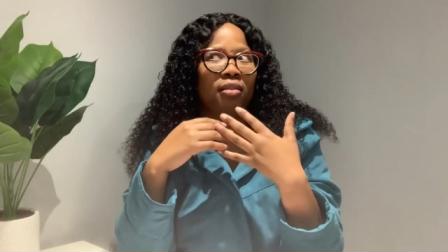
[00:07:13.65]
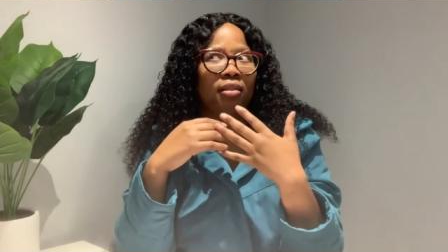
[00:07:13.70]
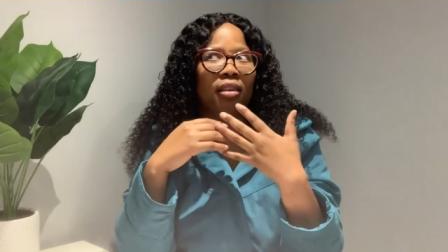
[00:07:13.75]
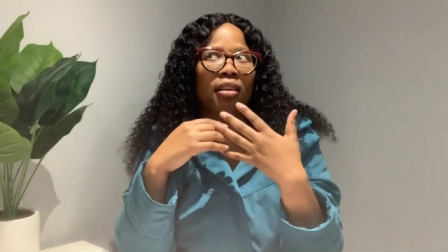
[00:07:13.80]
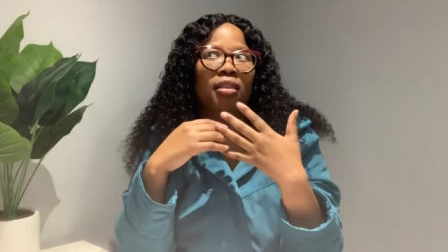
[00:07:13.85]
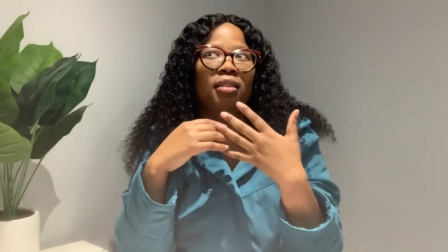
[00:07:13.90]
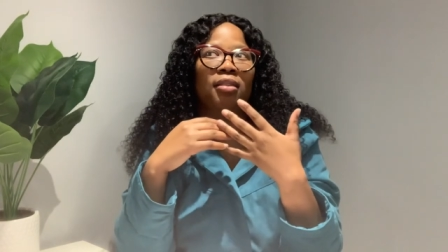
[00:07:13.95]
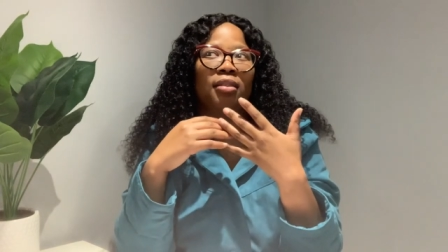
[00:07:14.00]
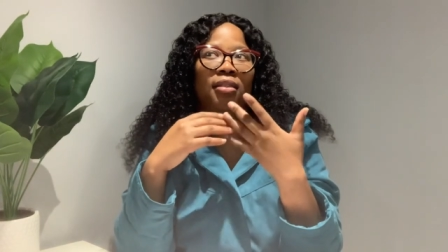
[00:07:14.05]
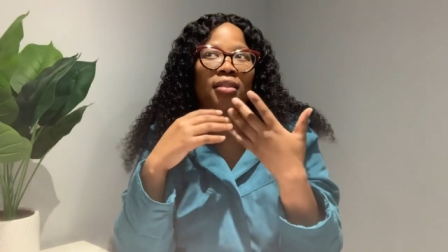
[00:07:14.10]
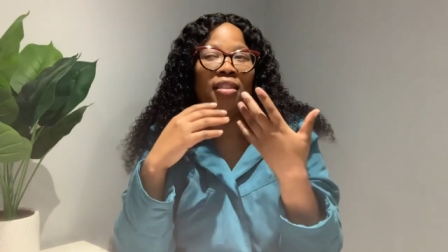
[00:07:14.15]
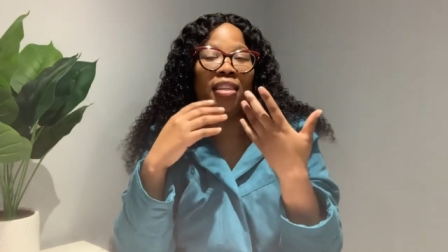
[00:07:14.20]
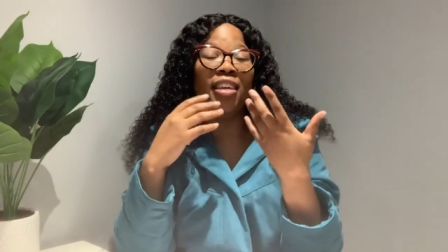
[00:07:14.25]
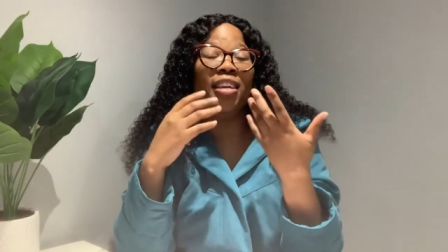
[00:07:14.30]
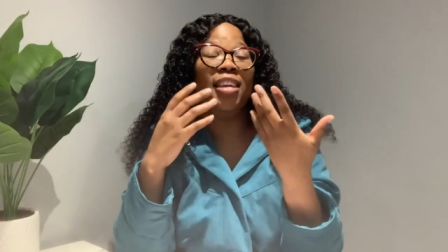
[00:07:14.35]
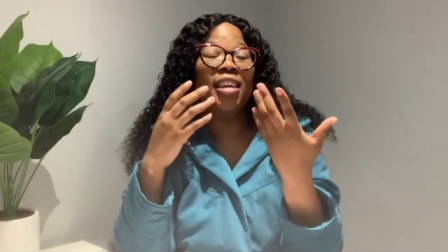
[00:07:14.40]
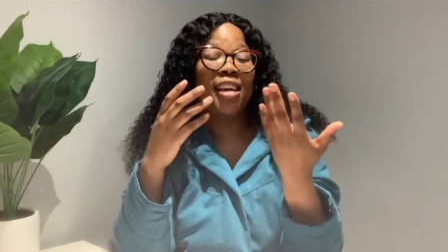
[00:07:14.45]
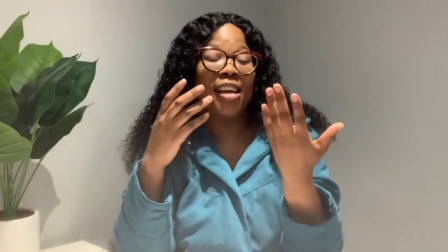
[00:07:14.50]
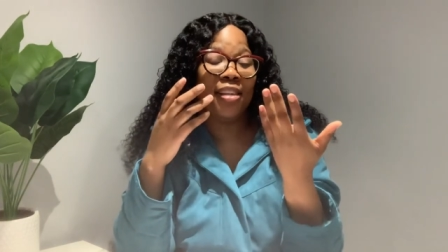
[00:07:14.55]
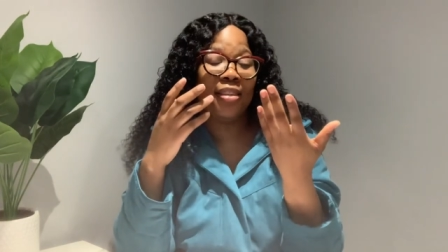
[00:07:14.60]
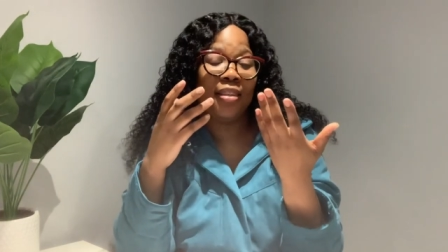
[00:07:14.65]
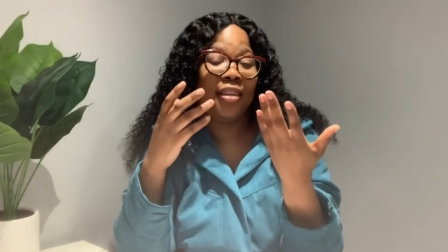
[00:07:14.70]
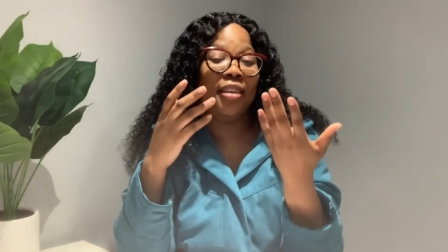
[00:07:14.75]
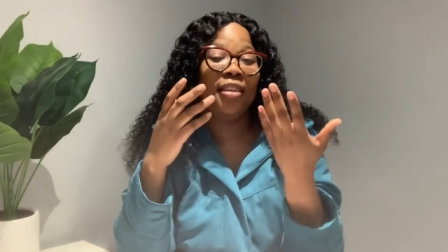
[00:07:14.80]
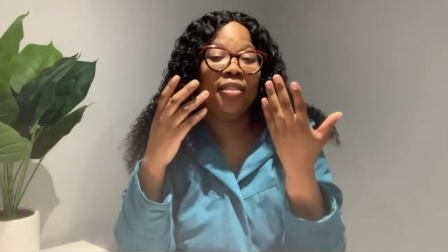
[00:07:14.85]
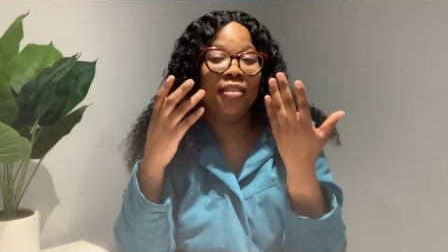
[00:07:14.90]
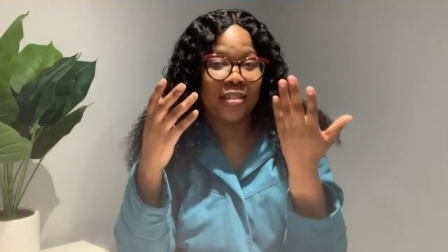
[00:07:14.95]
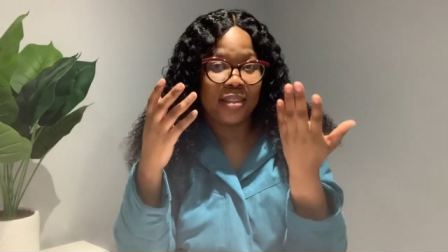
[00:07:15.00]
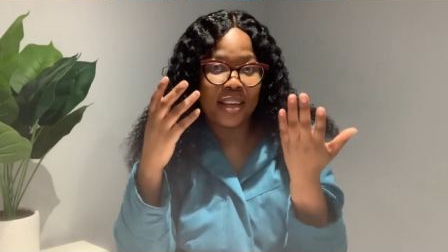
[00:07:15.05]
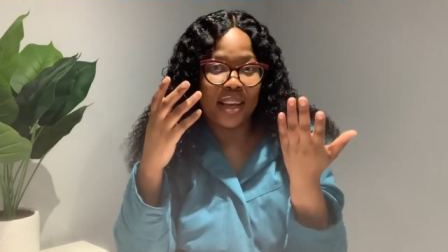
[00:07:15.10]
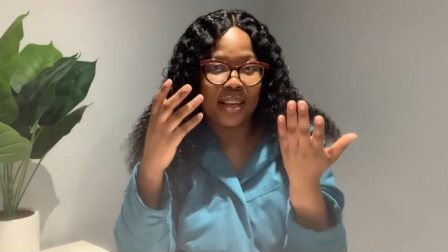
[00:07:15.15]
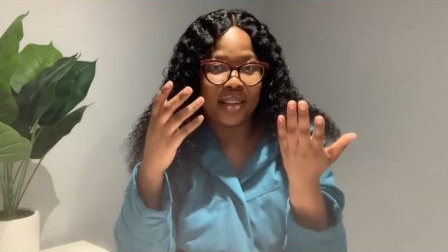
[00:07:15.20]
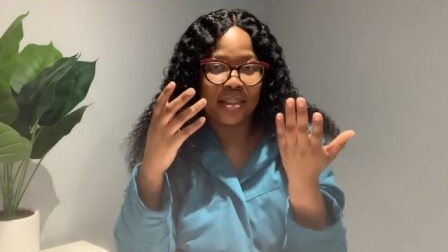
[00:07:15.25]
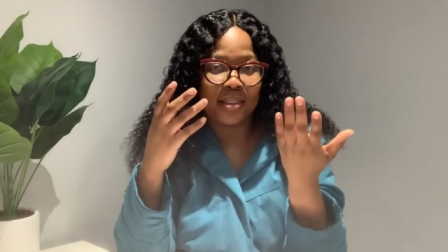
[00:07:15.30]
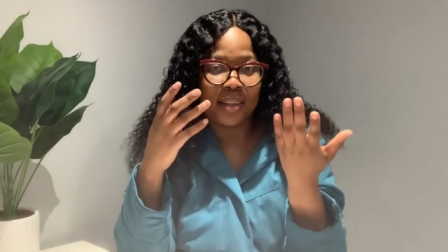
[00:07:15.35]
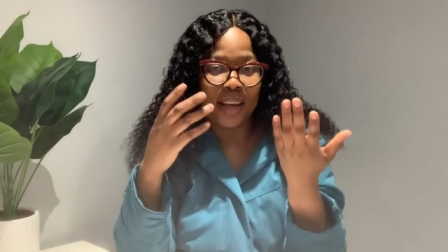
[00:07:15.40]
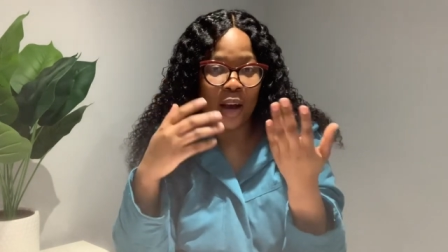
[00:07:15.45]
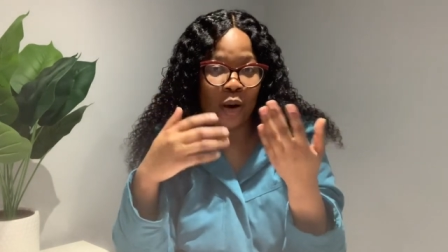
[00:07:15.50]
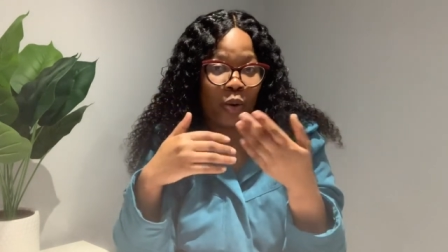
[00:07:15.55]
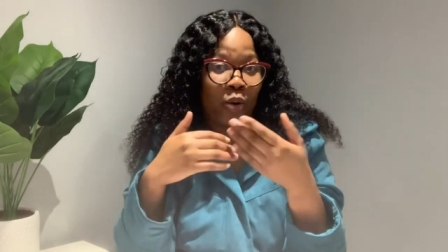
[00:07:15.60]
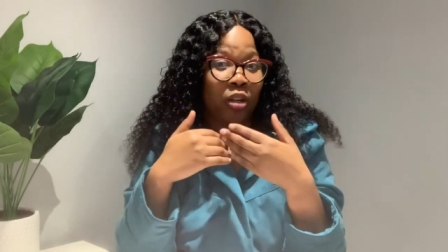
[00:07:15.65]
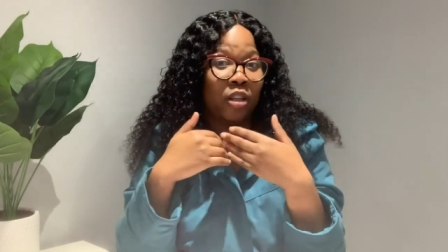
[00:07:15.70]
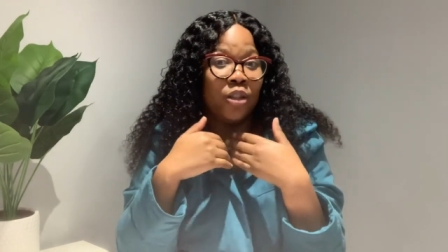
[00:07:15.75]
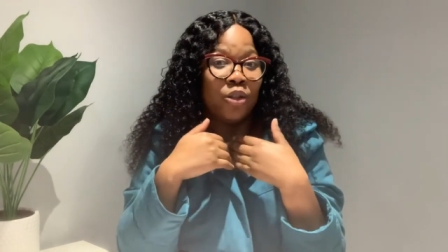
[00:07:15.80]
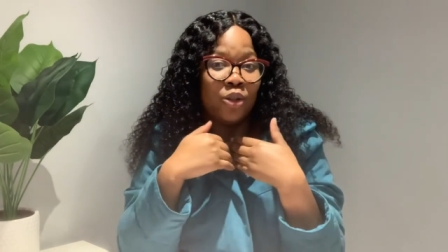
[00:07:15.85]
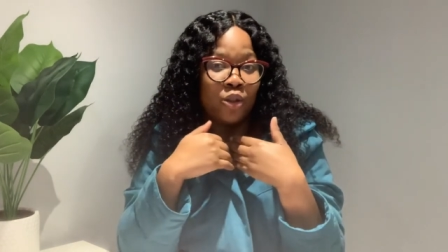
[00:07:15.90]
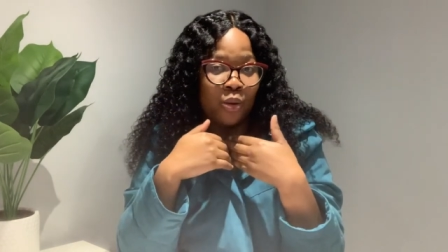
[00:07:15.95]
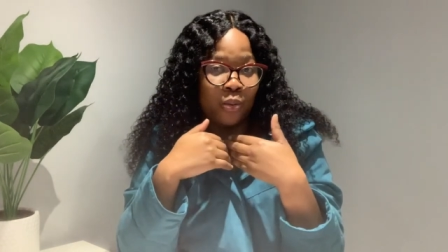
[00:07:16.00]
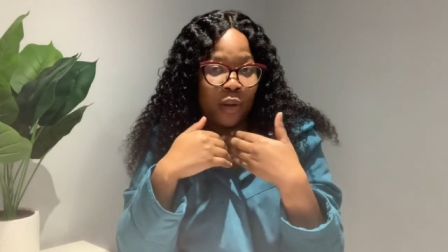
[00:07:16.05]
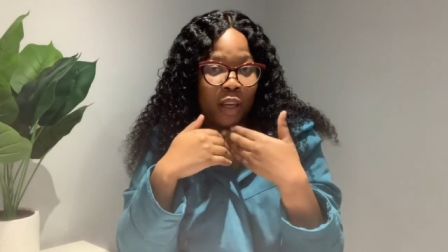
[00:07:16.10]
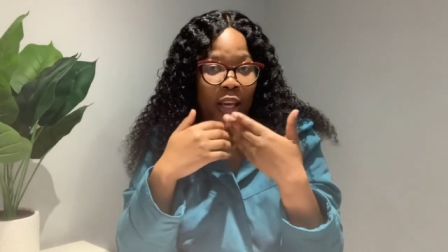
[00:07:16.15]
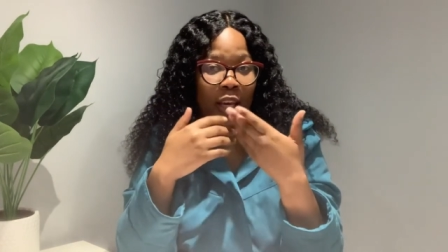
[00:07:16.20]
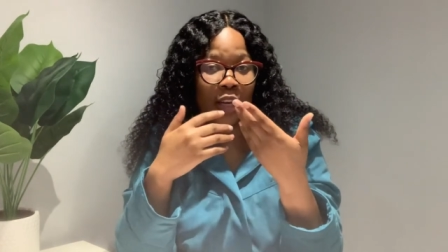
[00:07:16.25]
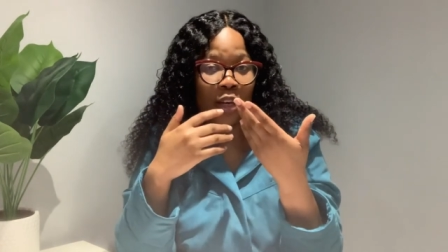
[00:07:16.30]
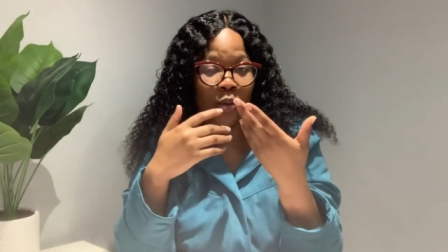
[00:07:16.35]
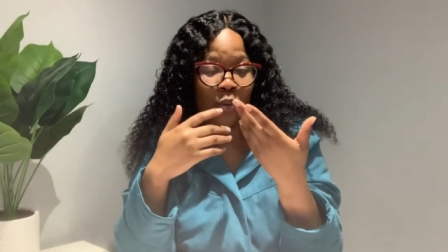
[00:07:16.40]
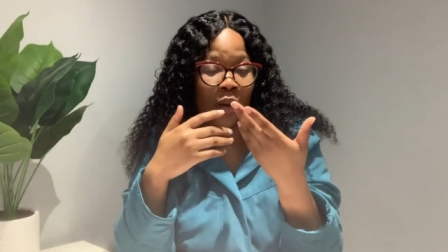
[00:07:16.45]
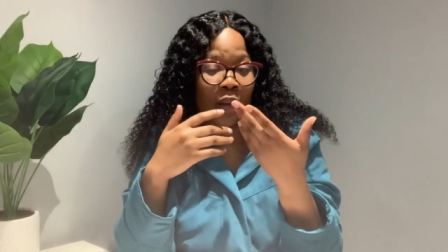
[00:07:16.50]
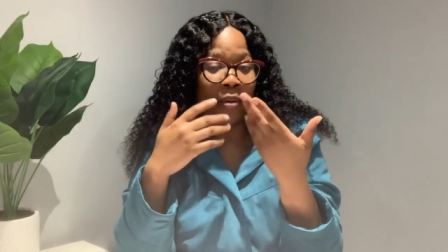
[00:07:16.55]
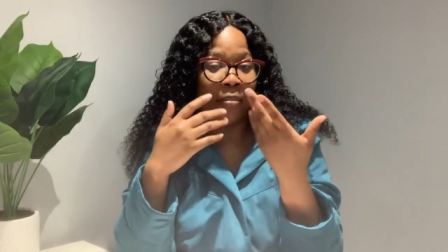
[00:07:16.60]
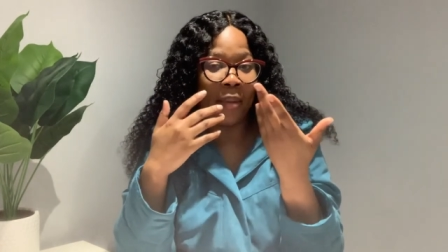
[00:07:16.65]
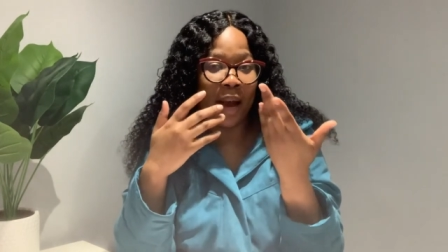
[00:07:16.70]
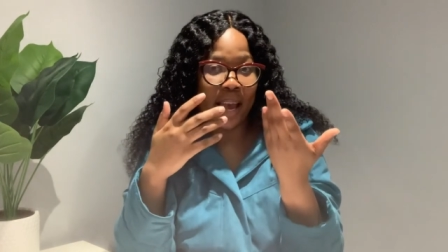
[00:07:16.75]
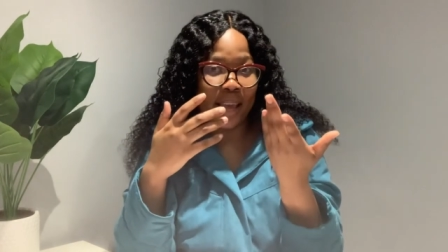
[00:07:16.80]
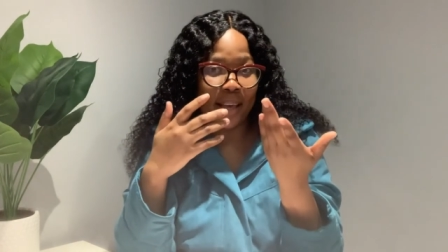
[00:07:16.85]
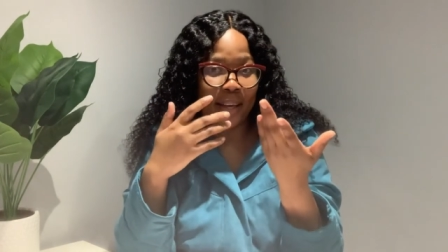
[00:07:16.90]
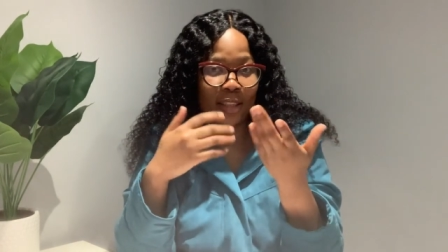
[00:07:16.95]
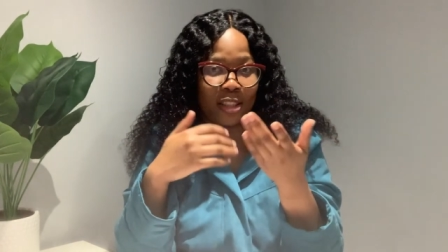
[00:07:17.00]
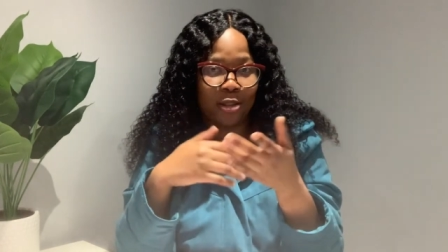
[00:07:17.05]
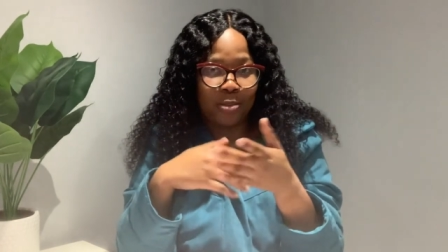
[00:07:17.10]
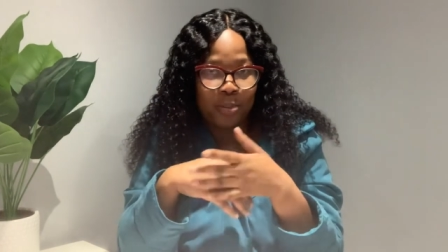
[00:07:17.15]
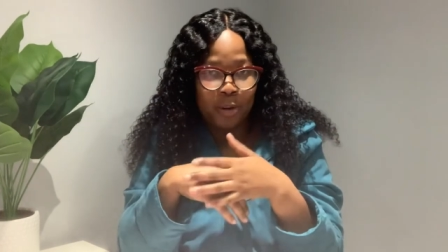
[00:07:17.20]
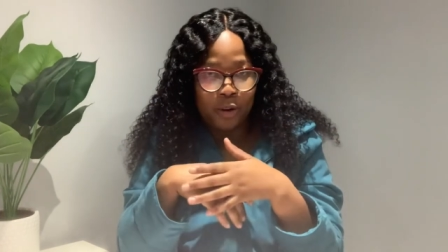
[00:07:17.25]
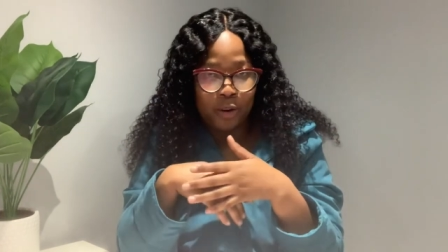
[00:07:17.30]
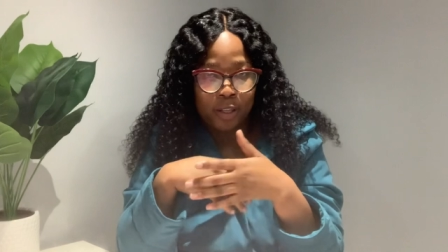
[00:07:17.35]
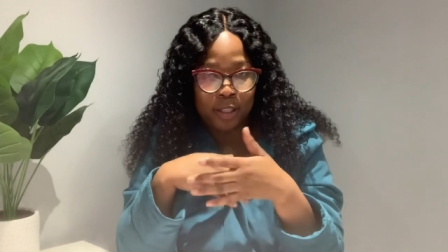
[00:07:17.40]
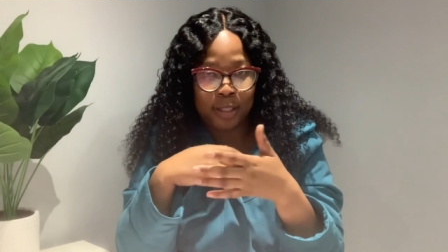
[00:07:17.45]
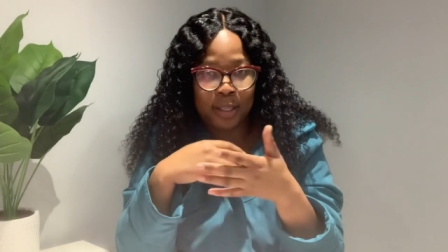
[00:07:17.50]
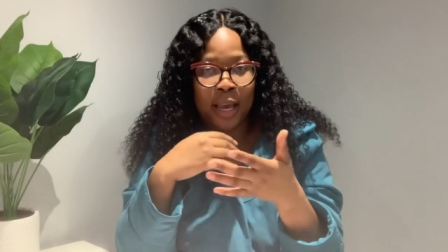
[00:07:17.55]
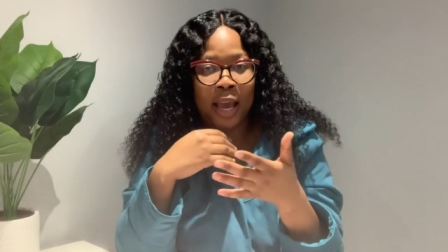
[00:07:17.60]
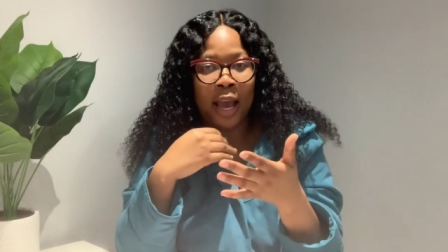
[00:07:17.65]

it's the easiest according to me anyway my experience